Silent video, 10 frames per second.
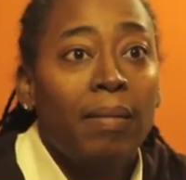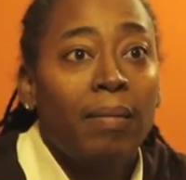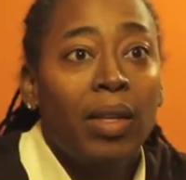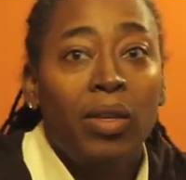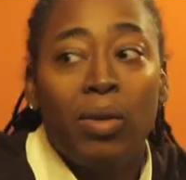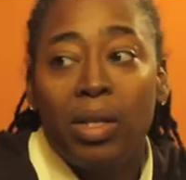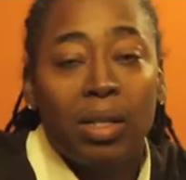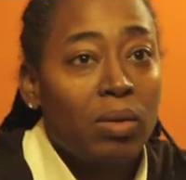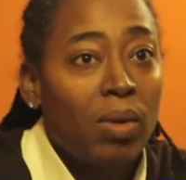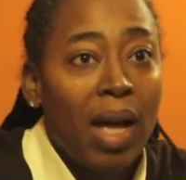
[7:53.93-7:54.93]
Then you could they
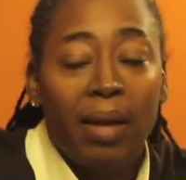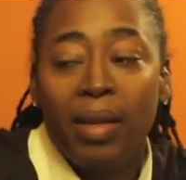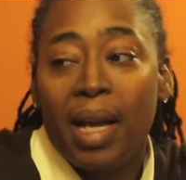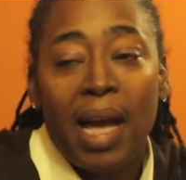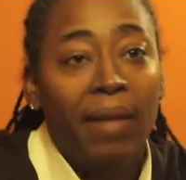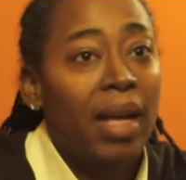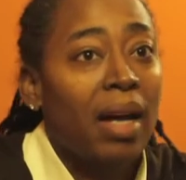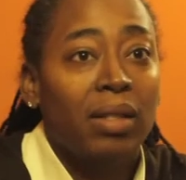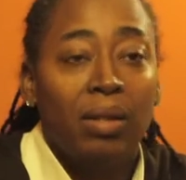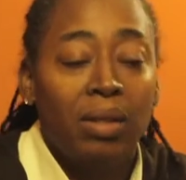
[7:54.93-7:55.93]
can have the
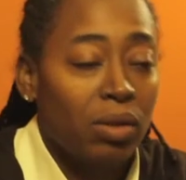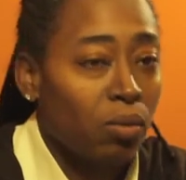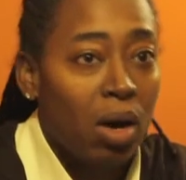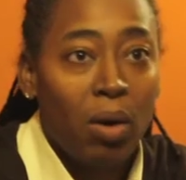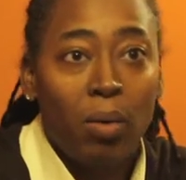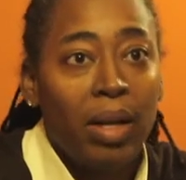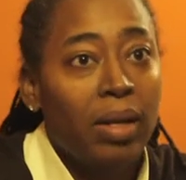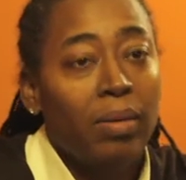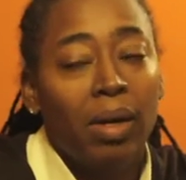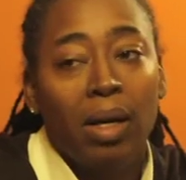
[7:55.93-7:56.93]
house and just walk away